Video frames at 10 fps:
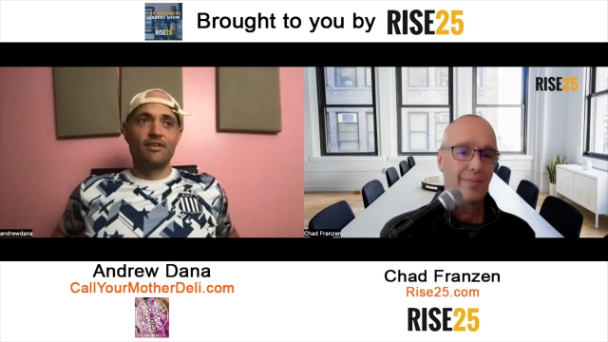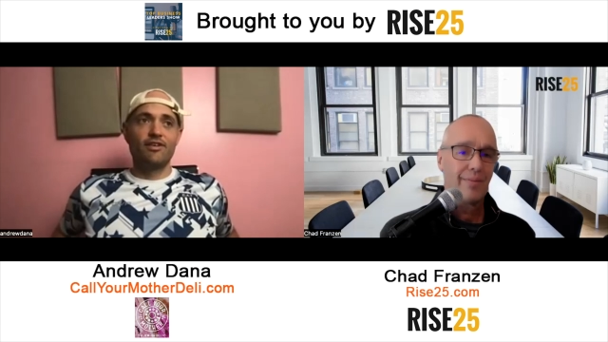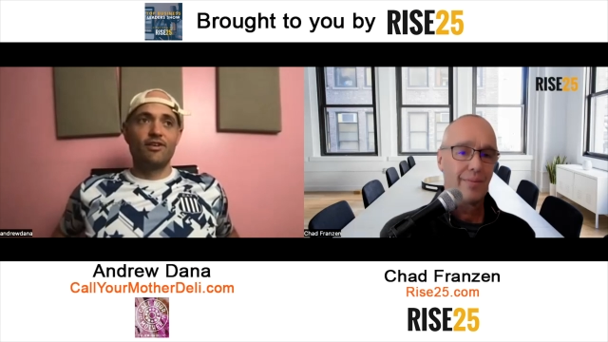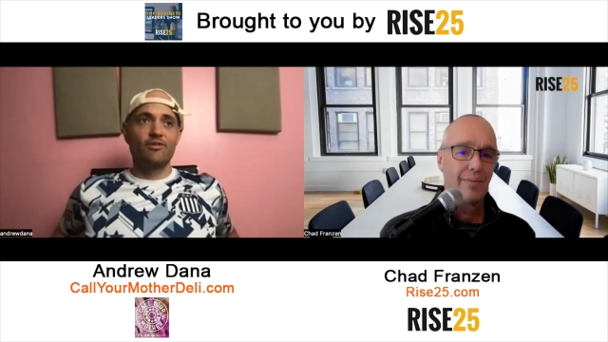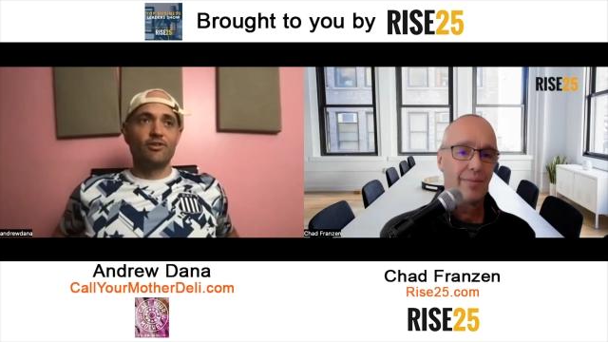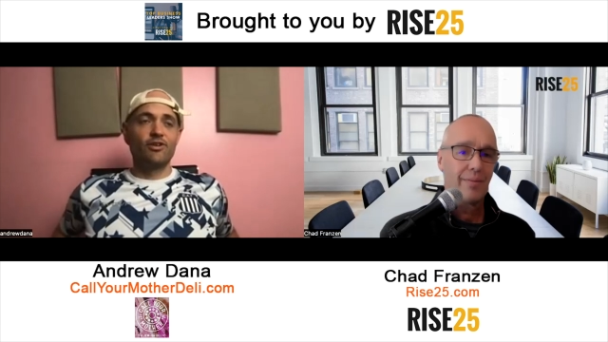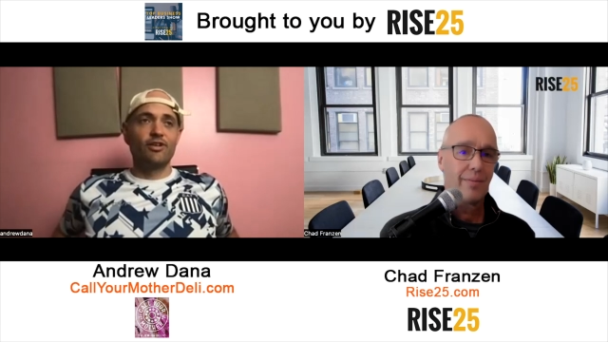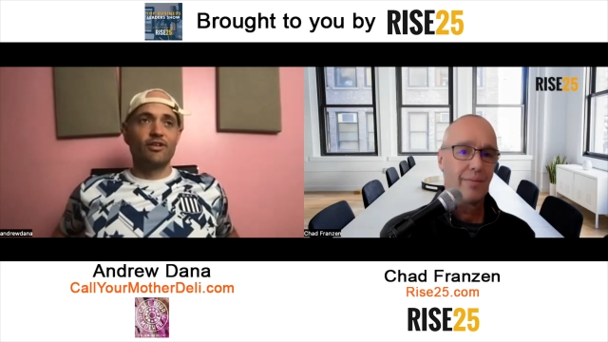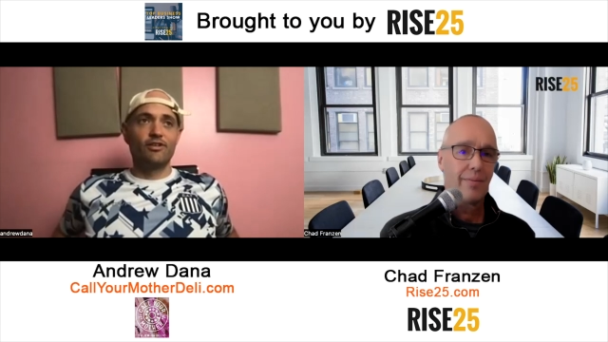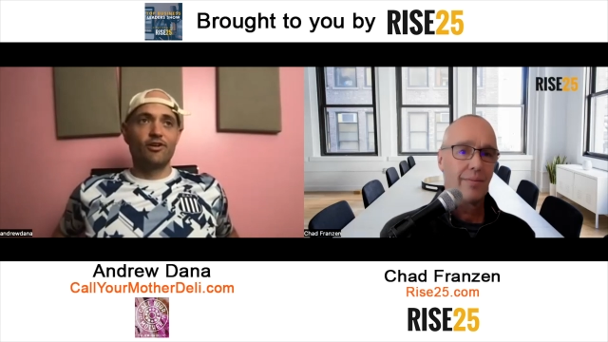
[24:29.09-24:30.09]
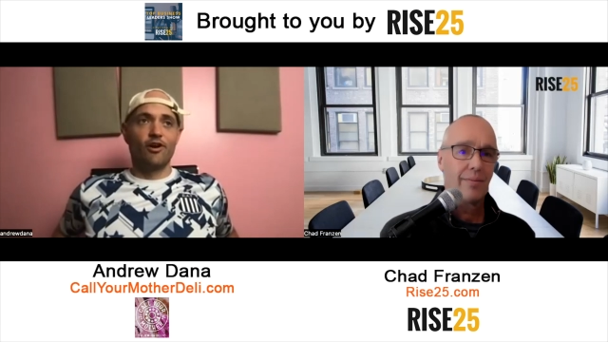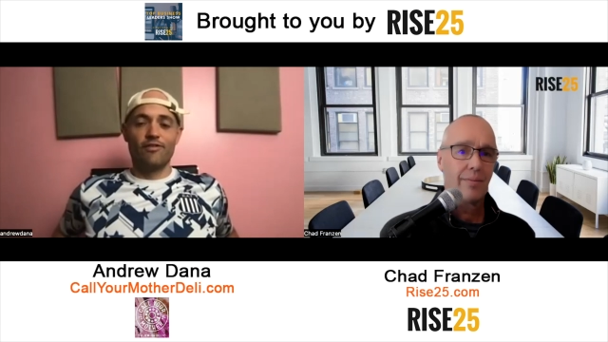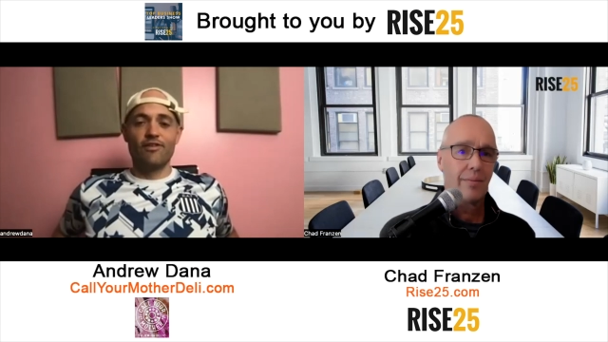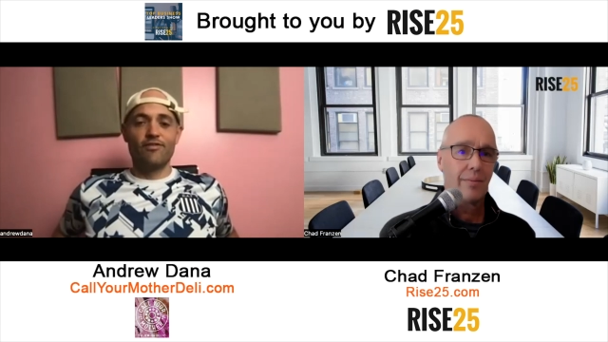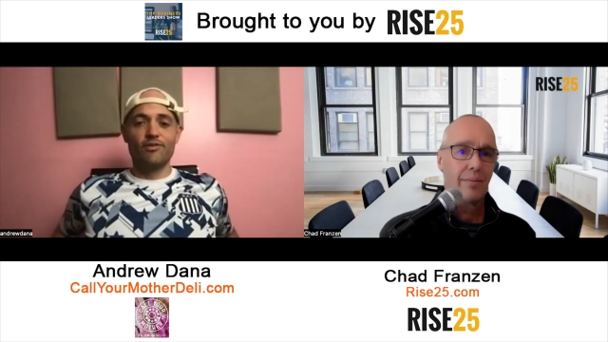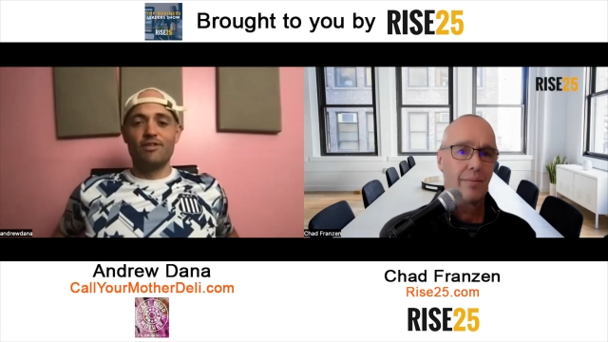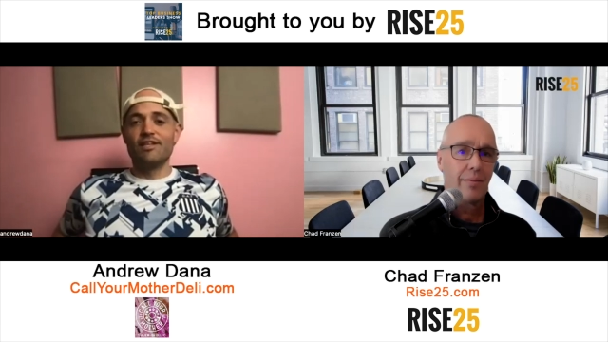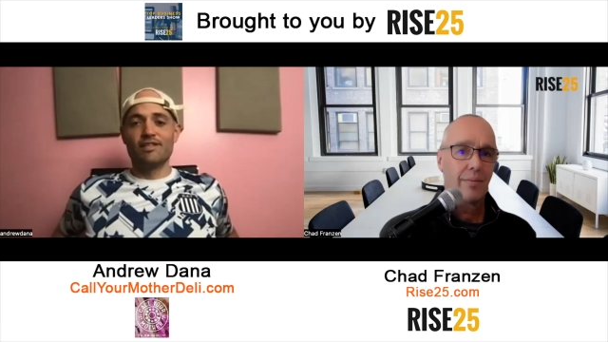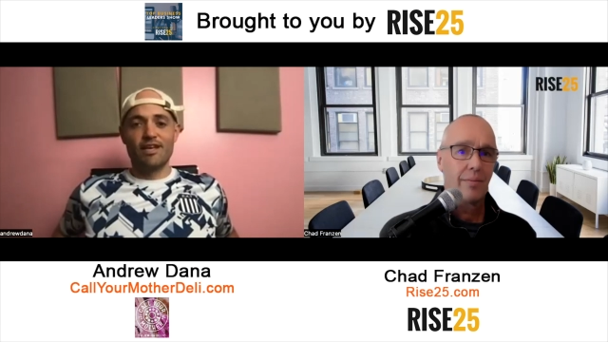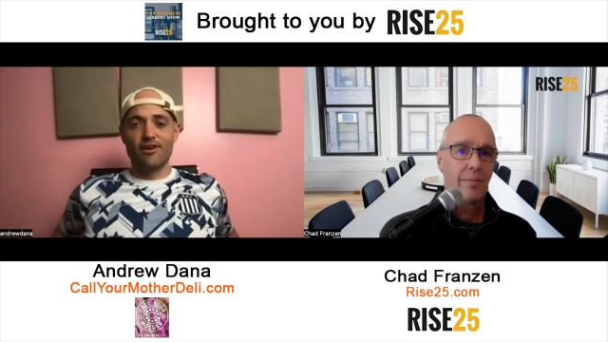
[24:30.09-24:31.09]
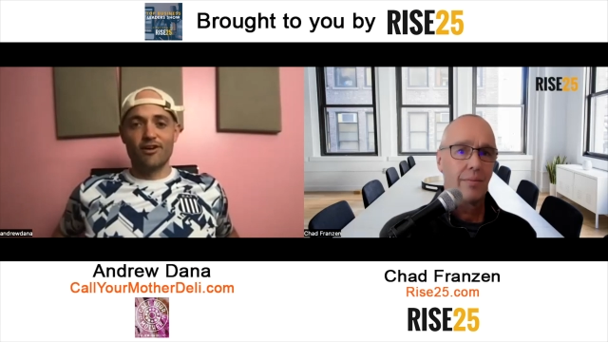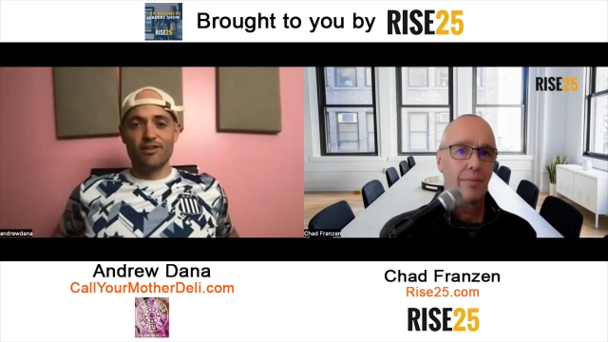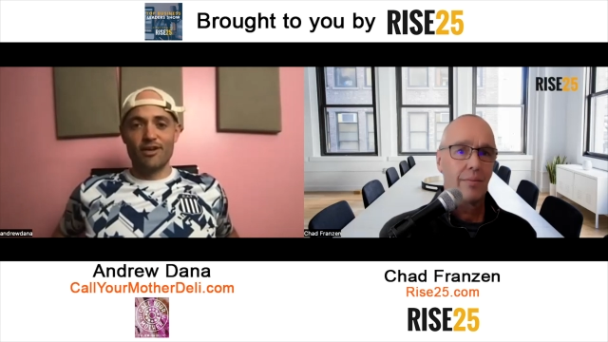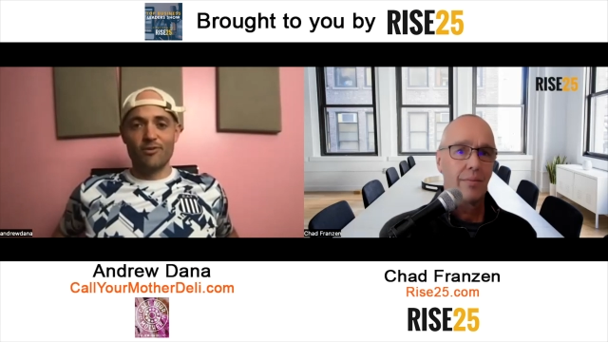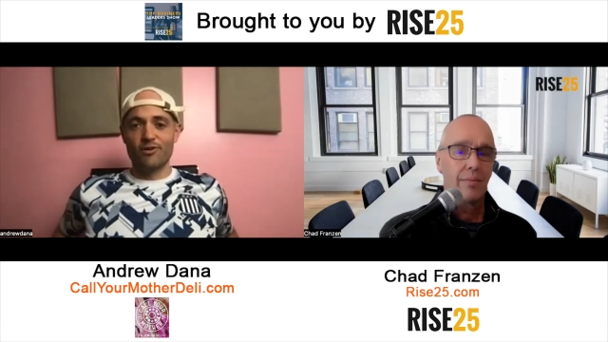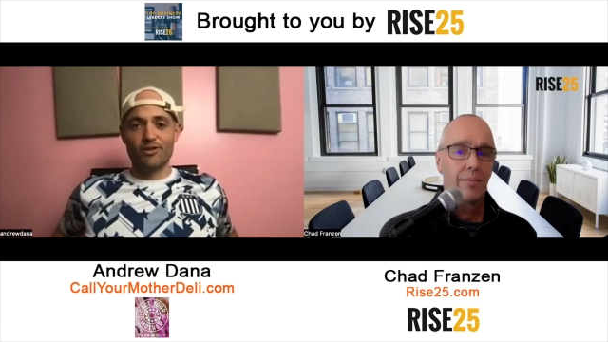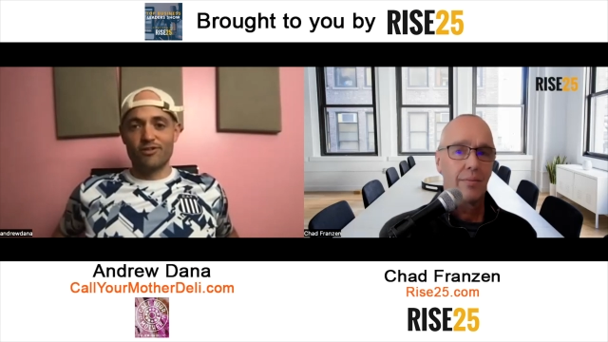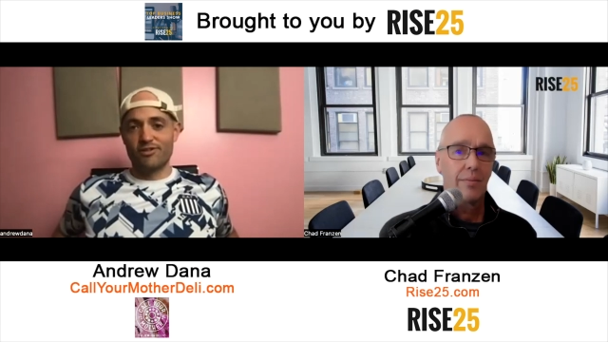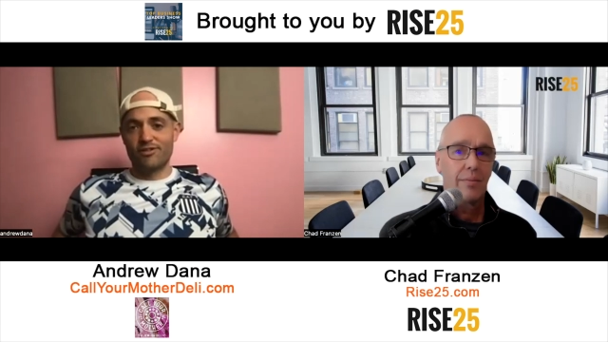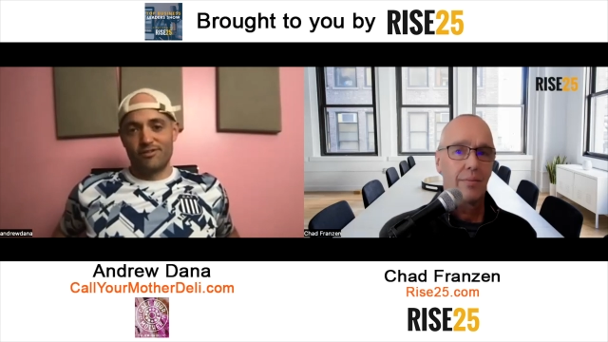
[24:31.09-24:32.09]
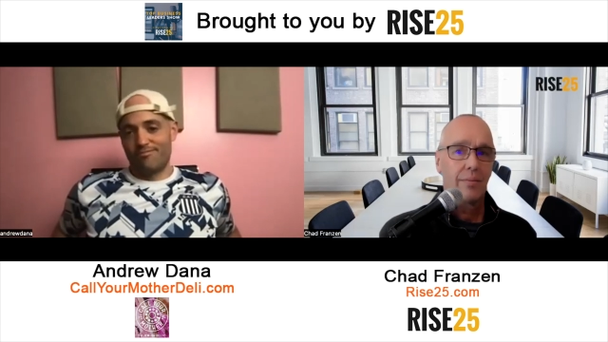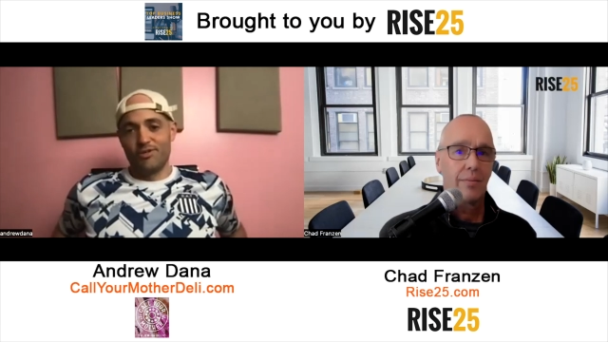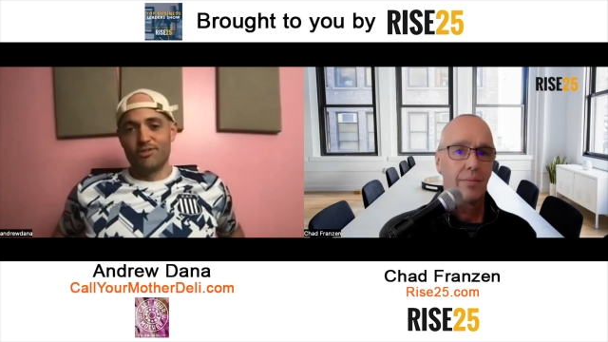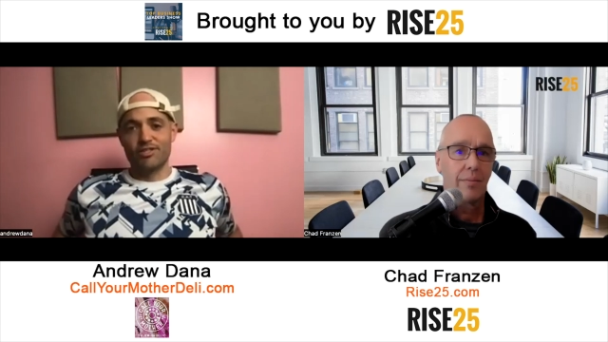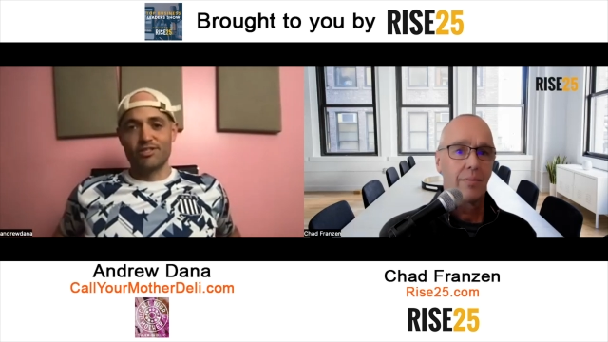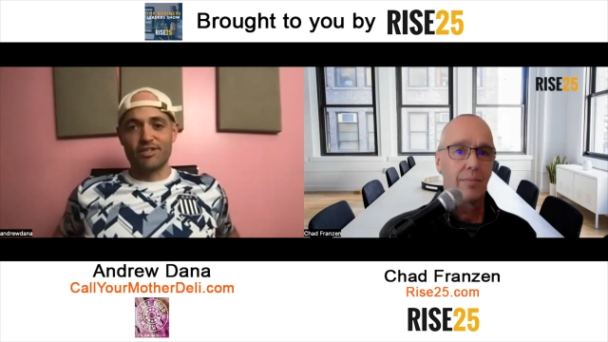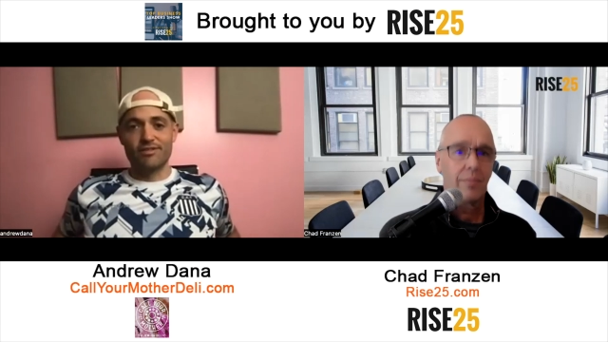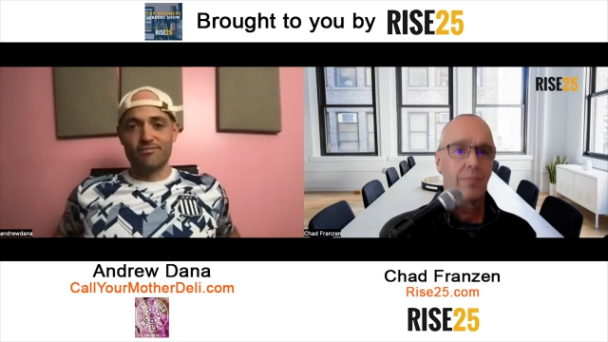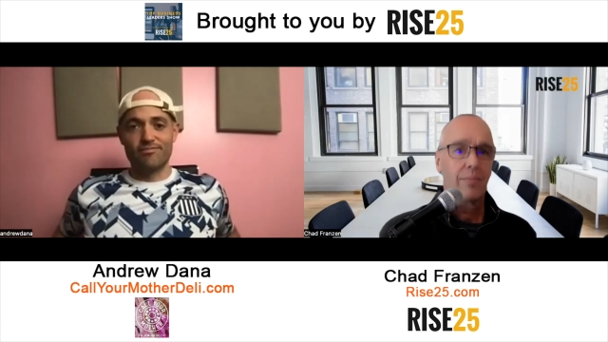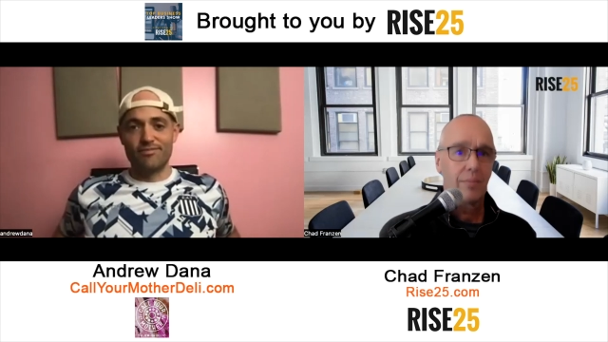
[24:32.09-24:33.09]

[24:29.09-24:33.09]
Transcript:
Speaker 1: you know, during COVID, if you didn't take online orders, you were just gonna